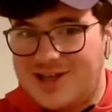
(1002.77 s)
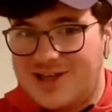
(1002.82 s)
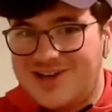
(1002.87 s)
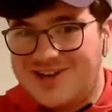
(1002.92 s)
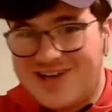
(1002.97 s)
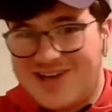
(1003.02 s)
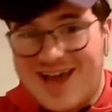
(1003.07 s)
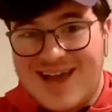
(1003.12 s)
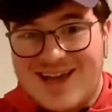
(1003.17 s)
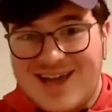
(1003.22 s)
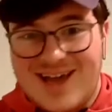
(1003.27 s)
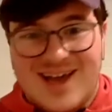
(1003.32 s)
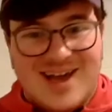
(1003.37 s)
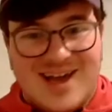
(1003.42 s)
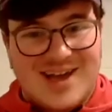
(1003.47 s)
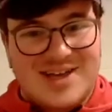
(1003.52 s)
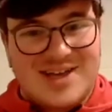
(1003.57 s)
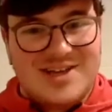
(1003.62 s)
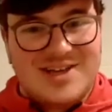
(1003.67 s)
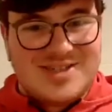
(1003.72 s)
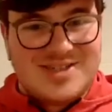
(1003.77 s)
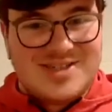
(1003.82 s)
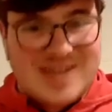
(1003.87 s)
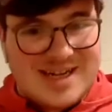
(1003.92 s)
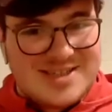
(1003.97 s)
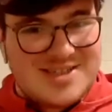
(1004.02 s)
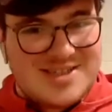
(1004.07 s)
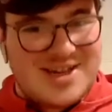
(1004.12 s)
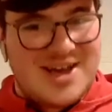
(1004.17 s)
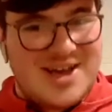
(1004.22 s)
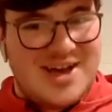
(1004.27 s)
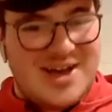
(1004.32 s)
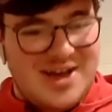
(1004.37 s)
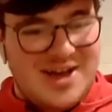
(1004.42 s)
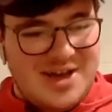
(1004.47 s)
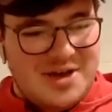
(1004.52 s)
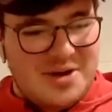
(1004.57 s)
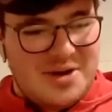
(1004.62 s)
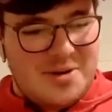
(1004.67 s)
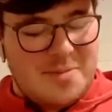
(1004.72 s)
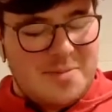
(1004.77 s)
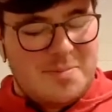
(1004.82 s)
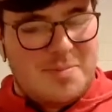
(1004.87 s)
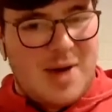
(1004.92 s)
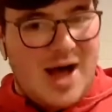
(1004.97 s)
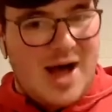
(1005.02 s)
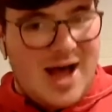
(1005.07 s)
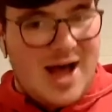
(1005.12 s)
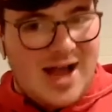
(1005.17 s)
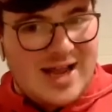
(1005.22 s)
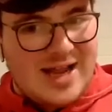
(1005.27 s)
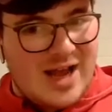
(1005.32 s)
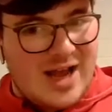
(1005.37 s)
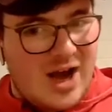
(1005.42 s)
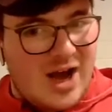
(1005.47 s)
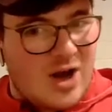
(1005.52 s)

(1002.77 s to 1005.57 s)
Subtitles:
UK, you tend to buy